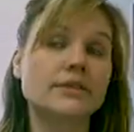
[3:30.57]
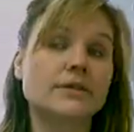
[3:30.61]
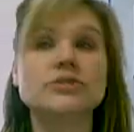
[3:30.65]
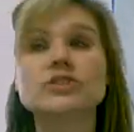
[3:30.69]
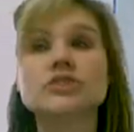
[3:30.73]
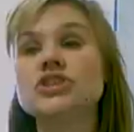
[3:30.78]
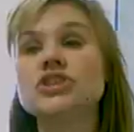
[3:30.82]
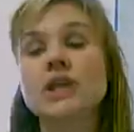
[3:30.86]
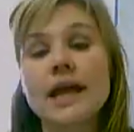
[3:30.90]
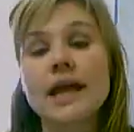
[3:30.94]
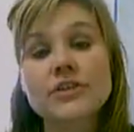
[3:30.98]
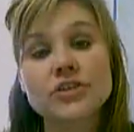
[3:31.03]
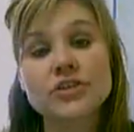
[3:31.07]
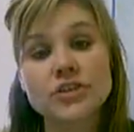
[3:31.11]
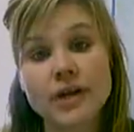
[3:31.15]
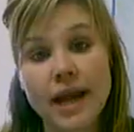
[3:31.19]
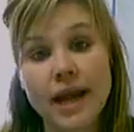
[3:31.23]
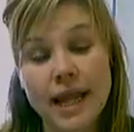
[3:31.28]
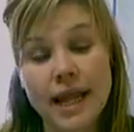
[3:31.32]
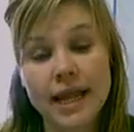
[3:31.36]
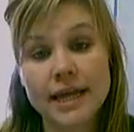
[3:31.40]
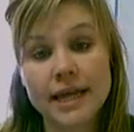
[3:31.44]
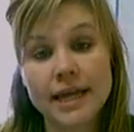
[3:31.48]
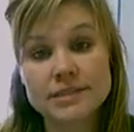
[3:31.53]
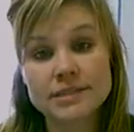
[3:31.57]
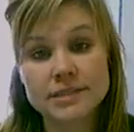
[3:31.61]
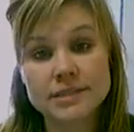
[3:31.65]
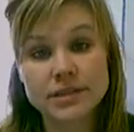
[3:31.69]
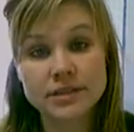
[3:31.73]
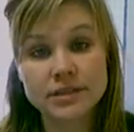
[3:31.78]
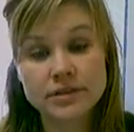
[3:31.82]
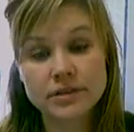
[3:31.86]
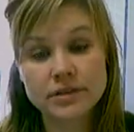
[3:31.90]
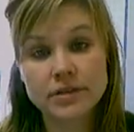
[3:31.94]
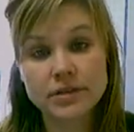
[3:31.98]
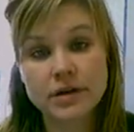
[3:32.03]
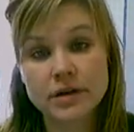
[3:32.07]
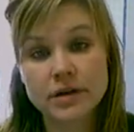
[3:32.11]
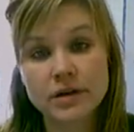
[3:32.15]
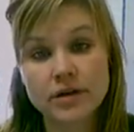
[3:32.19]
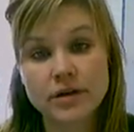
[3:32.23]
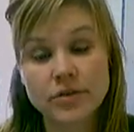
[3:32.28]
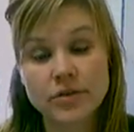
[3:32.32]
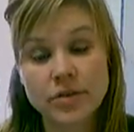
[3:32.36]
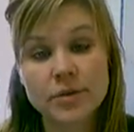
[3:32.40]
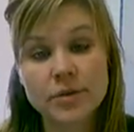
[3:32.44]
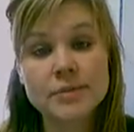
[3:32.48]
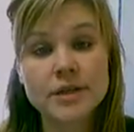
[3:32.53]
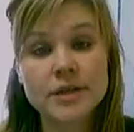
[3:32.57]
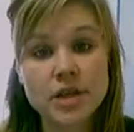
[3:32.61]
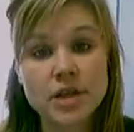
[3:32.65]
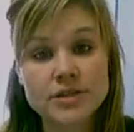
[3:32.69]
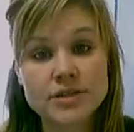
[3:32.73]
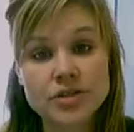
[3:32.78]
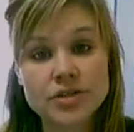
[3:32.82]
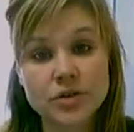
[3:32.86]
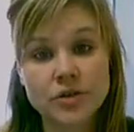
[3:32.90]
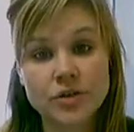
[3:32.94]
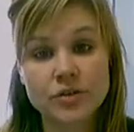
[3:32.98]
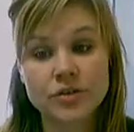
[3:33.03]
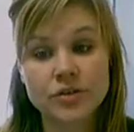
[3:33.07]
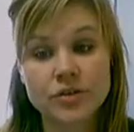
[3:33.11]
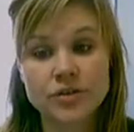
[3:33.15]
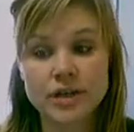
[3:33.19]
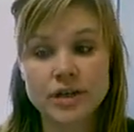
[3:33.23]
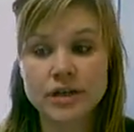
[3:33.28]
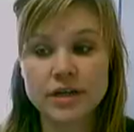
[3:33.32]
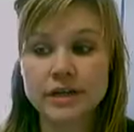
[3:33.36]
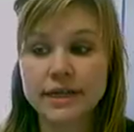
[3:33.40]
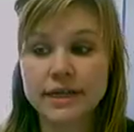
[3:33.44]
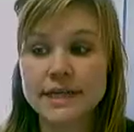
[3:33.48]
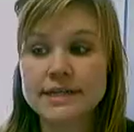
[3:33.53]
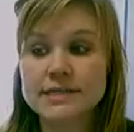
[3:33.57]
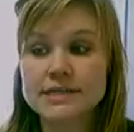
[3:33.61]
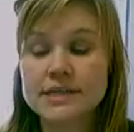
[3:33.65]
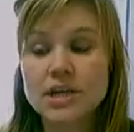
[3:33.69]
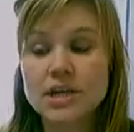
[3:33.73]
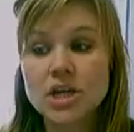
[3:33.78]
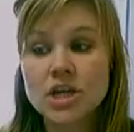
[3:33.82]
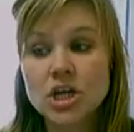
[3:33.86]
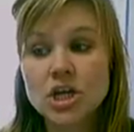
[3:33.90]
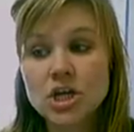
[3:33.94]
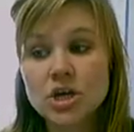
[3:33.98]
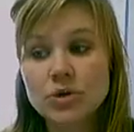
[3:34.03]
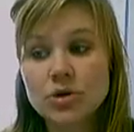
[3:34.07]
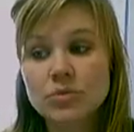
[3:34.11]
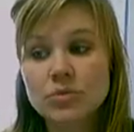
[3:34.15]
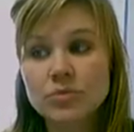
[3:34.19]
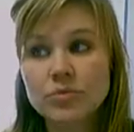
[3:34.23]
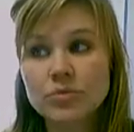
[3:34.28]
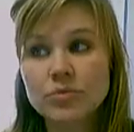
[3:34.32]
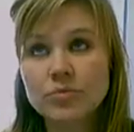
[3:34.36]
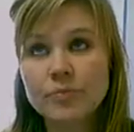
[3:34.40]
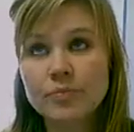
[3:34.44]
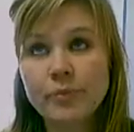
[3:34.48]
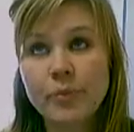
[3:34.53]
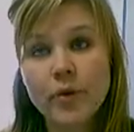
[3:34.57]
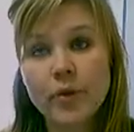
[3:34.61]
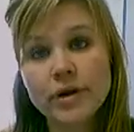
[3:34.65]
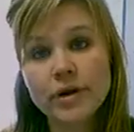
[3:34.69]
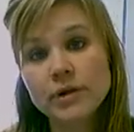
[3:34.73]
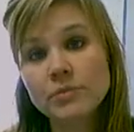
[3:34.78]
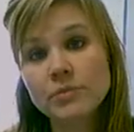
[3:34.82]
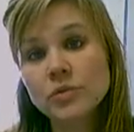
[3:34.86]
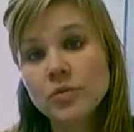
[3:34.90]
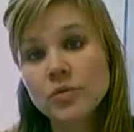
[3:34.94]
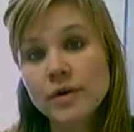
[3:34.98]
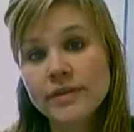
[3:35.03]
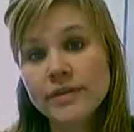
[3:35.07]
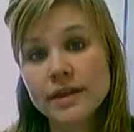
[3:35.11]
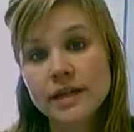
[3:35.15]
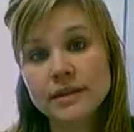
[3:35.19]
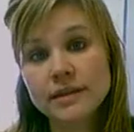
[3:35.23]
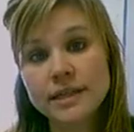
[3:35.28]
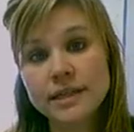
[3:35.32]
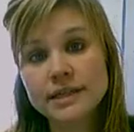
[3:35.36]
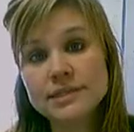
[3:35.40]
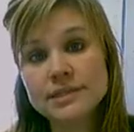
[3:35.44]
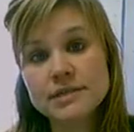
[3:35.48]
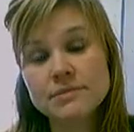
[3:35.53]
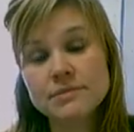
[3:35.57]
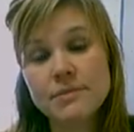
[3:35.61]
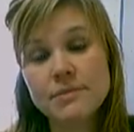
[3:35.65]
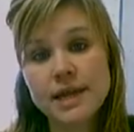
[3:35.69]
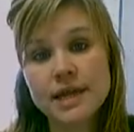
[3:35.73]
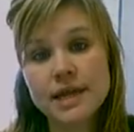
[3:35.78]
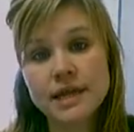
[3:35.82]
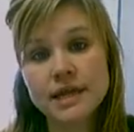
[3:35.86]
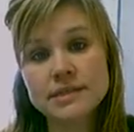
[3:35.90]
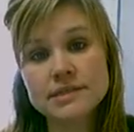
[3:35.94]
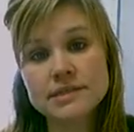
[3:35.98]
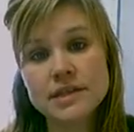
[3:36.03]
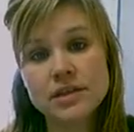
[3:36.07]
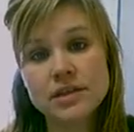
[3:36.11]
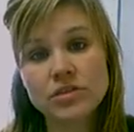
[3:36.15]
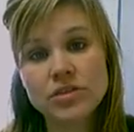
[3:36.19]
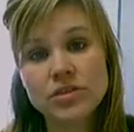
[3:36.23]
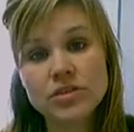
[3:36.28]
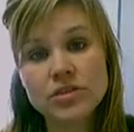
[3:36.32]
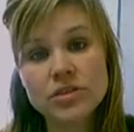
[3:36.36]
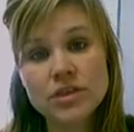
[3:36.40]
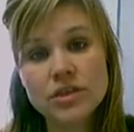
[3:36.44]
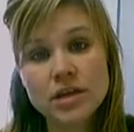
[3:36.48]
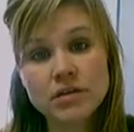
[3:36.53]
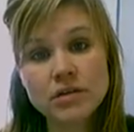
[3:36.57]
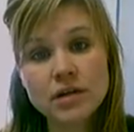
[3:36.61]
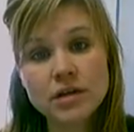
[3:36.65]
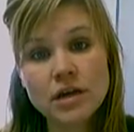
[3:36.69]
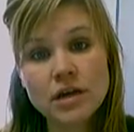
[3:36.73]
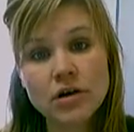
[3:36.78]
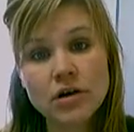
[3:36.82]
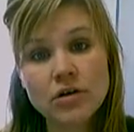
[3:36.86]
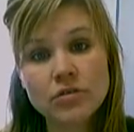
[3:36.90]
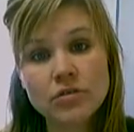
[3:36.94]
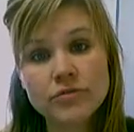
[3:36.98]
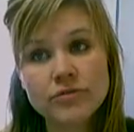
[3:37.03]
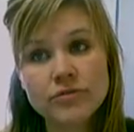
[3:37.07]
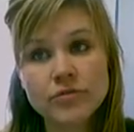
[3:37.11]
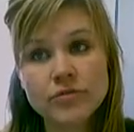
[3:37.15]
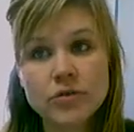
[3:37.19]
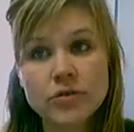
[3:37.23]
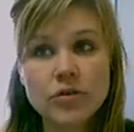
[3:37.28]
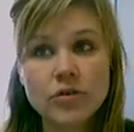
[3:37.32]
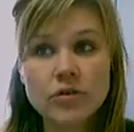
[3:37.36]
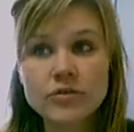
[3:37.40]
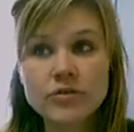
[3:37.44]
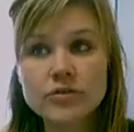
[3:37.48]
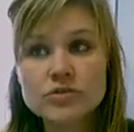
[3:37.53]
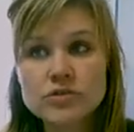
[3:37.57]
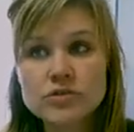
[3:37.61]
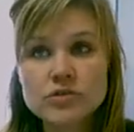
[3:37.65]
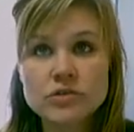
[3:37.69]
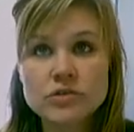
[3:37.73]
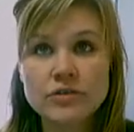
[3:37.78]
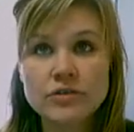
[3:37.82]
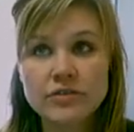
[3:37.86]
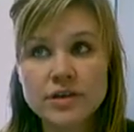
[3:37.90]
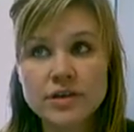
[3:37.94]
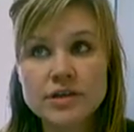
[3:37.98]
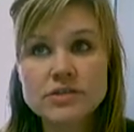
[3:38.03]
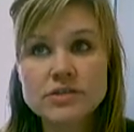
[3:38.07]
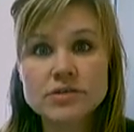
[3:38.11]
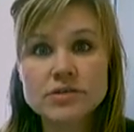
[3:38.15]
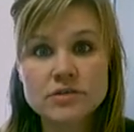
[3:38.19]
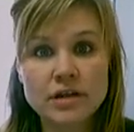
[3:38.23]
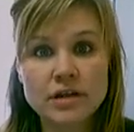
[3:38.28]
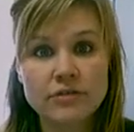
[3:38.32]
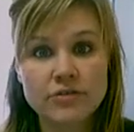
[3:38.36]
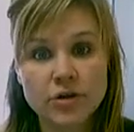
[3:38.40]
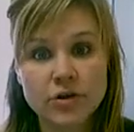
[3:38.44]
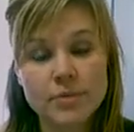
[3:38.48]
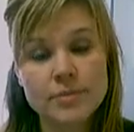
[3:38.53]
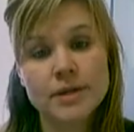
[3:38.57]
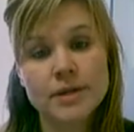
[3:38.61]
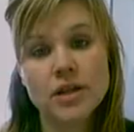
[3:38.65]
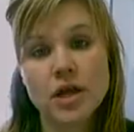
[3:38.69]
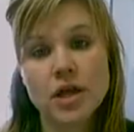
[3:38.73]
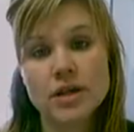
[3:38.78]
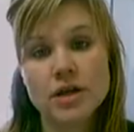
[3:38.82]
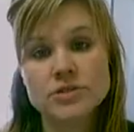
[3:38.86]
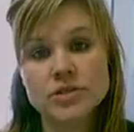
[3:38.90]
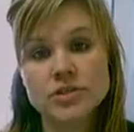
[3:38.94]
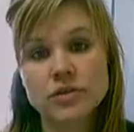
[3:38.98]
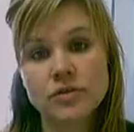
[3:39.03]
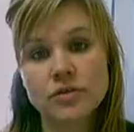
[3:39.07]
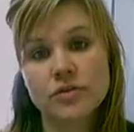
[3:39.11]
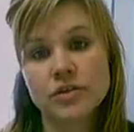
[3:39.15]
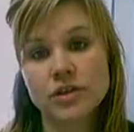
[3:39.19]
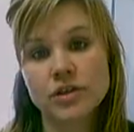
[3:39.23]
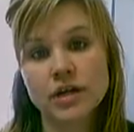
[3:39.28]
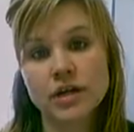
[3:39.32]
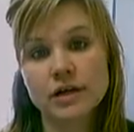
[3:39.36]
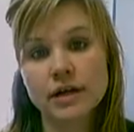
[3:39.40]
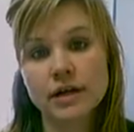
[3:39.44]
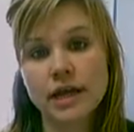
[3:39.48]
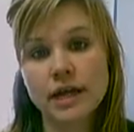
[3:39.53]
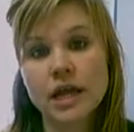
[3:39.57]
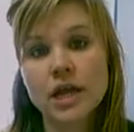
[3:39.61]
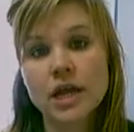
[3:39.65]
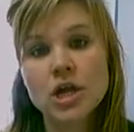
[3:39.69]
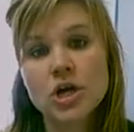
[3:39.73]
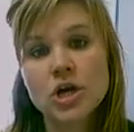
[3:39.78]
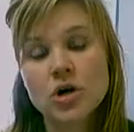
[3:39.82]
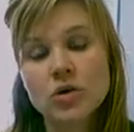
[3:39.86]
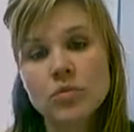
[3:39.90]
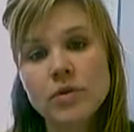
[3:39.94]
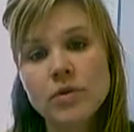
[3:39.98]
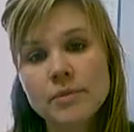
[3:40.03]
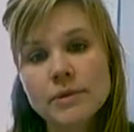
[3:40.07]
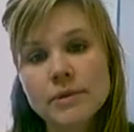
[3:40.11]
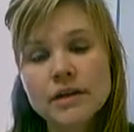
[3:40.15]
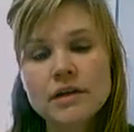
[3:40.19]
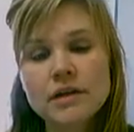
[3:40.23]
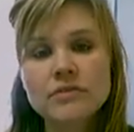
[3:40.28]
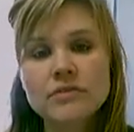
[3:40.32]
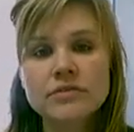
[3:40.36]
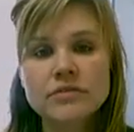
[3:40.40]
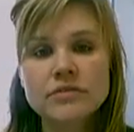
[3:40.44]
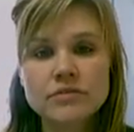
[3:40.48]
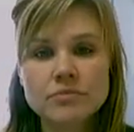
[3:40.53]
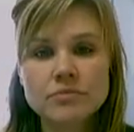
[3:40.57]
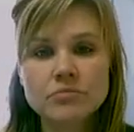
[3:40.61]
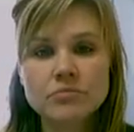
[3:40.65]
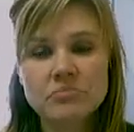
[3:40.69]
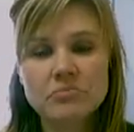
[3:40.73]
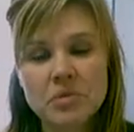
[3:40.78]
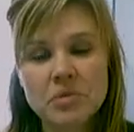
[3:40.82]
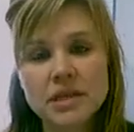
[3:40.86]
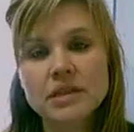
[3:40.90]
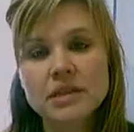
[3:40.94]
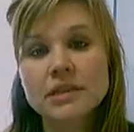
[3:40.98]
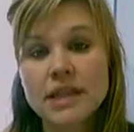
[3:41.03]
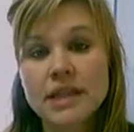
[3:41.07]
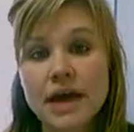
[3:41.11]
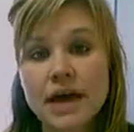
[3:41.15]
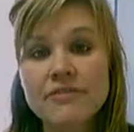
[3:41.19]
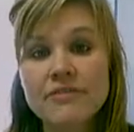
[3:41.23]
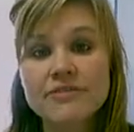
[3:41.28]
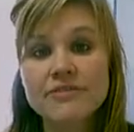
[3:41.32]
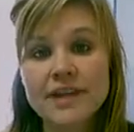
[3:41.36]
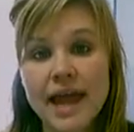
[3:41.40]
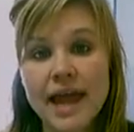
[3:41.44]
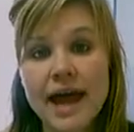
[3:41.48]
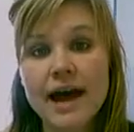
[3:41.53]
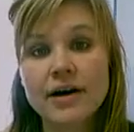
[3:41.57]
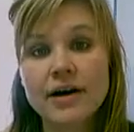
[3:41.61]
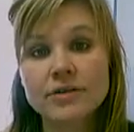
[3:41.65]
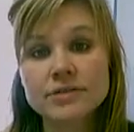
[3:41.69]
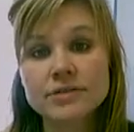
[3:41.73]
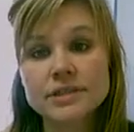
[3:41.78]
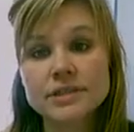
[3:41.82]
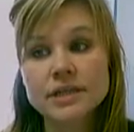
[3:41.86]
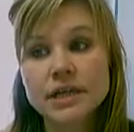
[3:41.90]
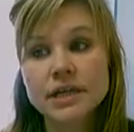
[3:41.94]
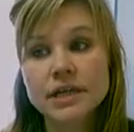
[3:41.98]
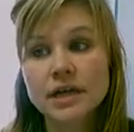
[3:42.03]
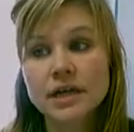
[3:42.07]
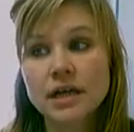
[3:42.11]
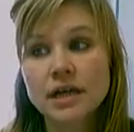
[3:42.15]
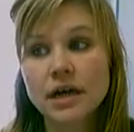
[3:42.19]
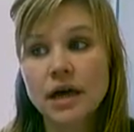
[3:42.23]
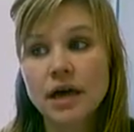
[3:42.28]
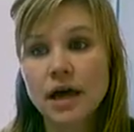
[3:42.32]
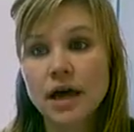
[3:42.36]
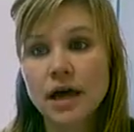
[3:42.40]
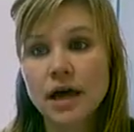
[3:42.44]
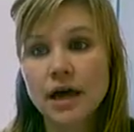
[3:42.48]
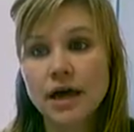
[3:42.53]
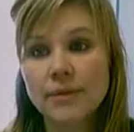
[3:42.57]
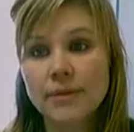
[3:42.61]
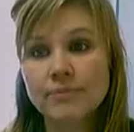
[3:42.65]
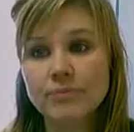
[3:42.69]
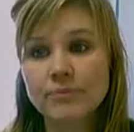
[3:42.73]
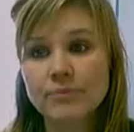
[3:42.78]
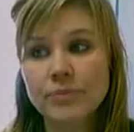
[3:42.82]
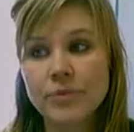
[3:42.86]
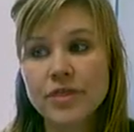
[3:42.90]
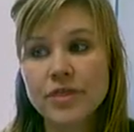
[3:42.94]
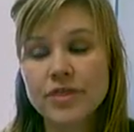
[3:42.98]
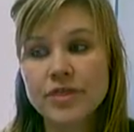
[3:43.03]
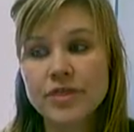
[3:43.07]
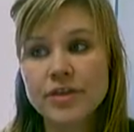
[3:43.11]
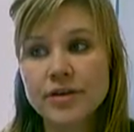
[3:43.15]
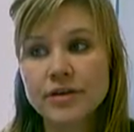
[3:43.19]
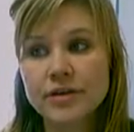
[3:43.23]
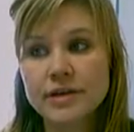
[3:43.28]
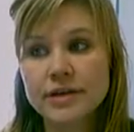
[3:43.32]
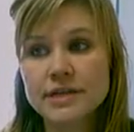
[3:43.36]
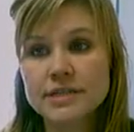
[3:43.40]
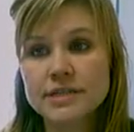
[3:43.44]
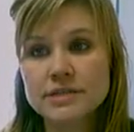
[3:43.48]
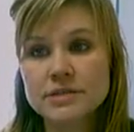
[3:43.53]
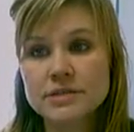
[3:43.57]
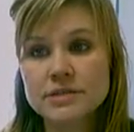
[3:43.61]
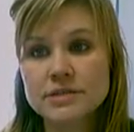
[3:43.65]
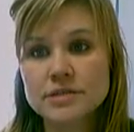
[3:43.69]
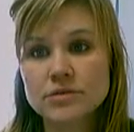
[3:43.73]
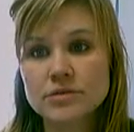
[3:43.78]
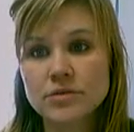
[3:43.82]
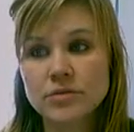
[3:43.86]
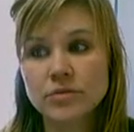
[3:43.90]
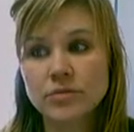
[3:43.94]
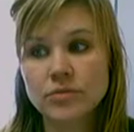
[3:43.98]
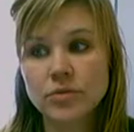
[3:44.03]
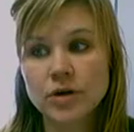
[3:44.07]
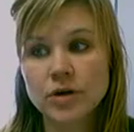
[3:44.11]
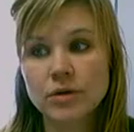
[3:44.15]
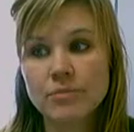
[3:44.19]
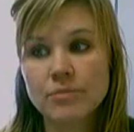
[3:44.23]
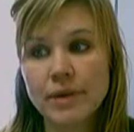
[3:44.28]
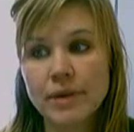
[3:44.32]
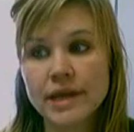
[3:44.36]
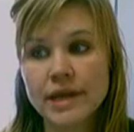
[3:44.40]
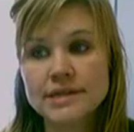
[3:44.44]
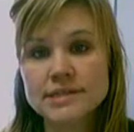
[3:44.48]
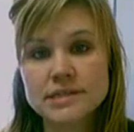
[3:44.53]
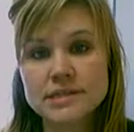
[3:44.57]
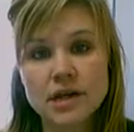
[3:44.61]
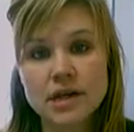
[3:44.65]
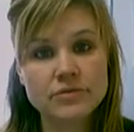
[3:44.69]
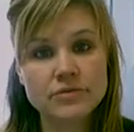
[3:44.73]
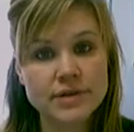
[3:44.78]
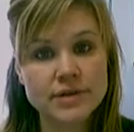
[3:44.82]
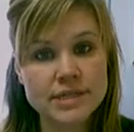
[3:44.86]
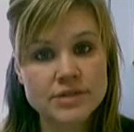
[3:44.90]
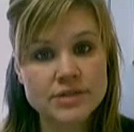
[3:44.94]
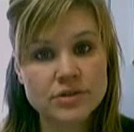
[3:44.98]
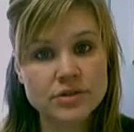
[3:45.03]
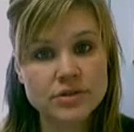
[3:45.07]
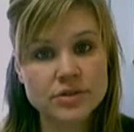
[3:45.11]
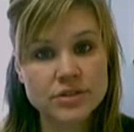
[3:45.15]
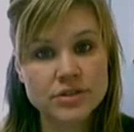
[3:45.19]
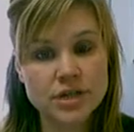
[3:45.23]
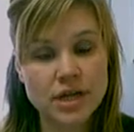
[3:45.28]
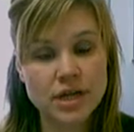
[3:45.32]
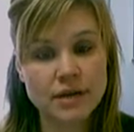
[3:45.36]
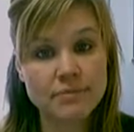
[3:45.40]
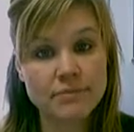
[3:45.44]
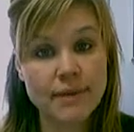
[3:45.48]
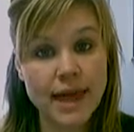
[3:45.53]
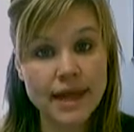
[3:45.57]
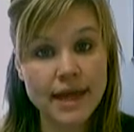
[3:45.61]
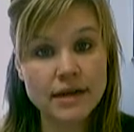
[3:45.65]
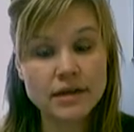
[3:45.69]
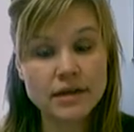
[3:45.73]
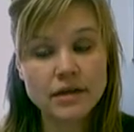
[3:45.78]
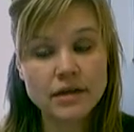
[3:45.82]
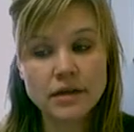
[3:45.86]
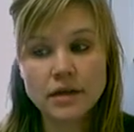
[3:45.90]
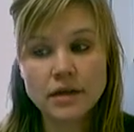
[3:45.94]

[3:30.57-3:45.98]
gender and criminological theories. Point number one that I'd like to make is that theory, over the sort of history of criminological theory, women have been left out. Theories were based on research on men,